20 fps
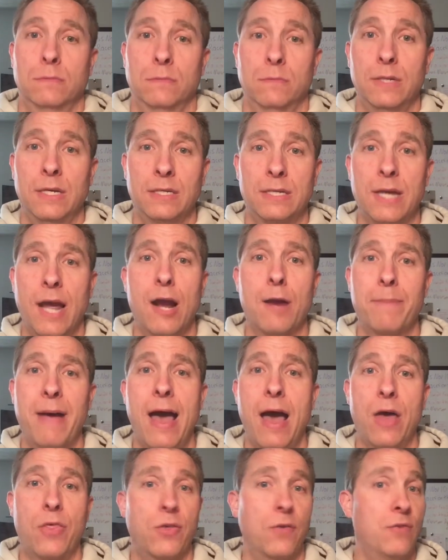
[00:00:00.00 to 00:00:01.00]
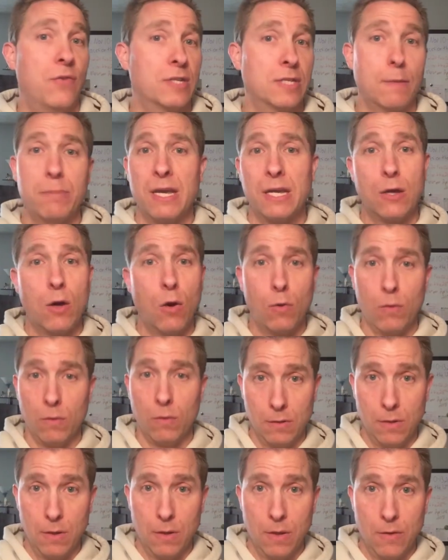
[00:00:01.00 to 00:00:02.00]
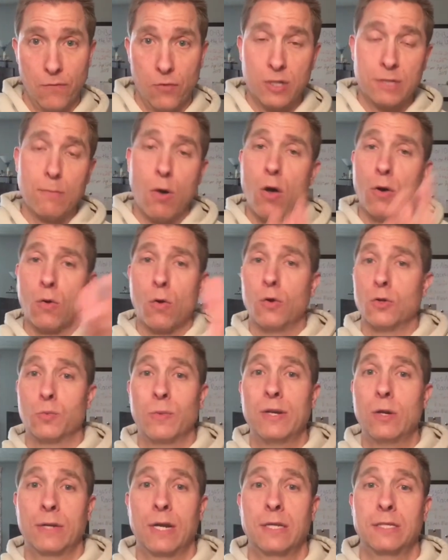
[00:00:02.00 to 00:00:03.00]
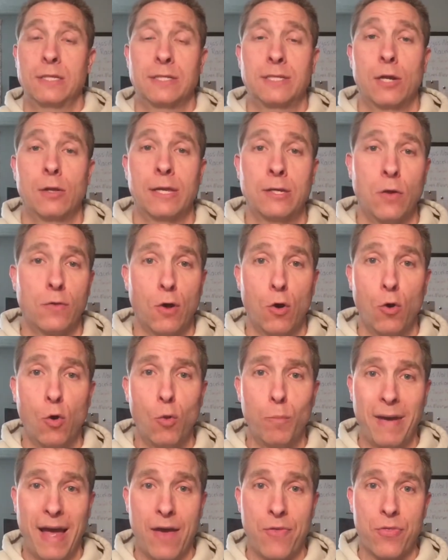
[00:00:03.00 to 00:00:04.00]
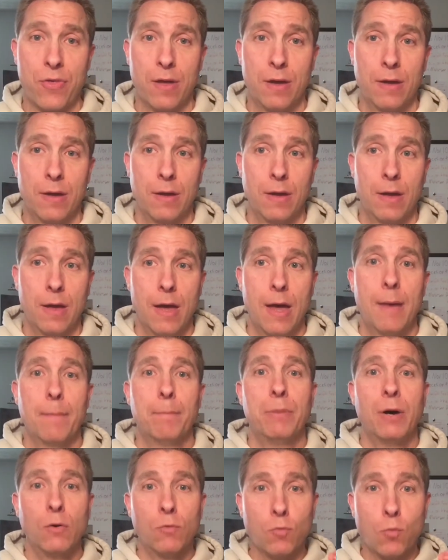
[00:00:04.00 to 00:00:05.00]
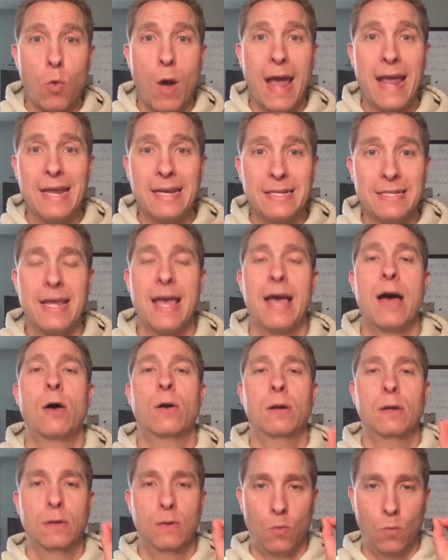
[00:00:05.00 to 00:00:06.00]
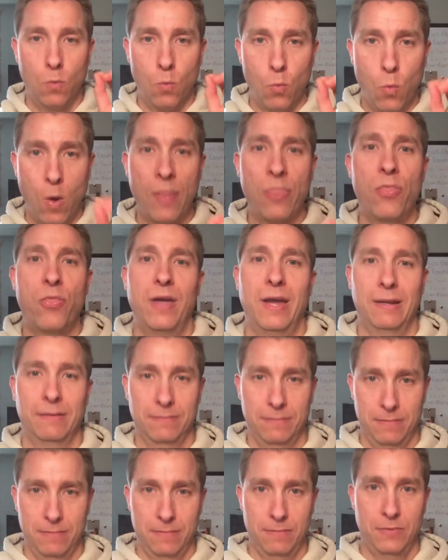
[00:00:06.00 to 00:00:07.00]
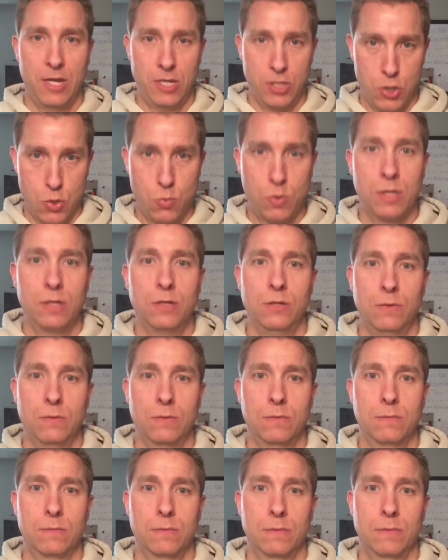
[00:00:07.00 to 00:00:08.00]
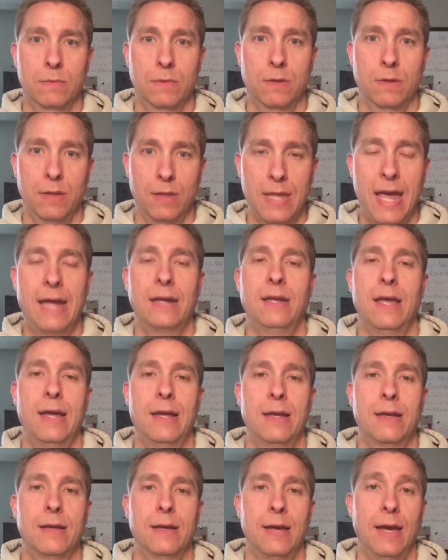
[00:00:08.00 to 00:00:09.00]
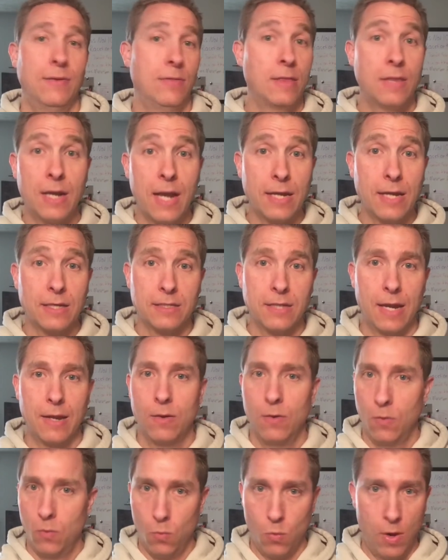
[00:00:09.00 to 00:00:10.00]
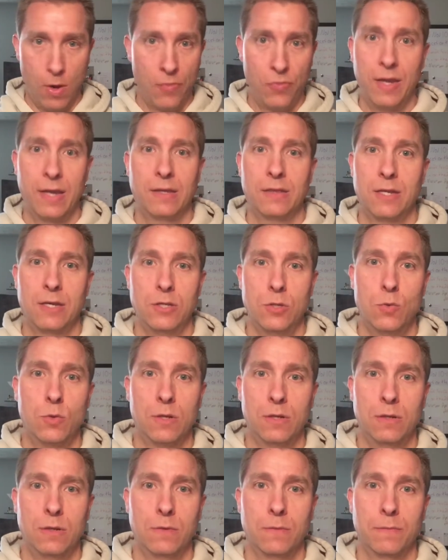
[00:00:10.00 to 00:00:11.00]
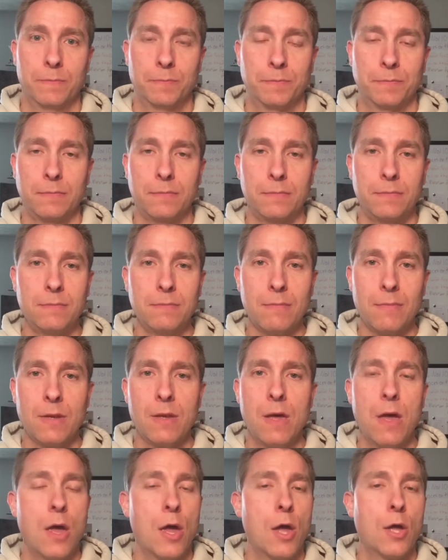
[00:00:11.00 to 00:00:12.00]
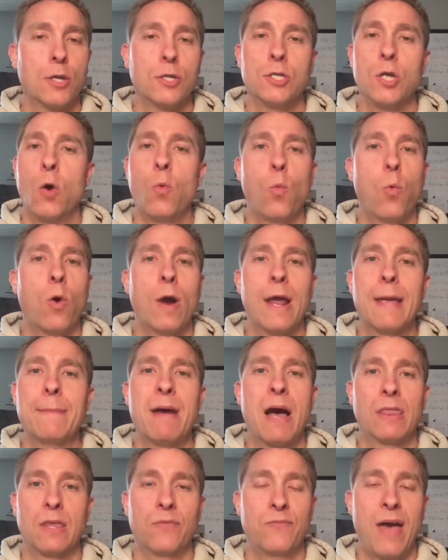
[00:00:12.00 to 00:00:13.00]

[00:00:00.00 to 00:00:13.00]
the entire path if it's a big goal. For small goals, we don't necessarily know the whole path. But write down one thing that you can do that day, and then the next day, one thing that you can do. Don't worry about the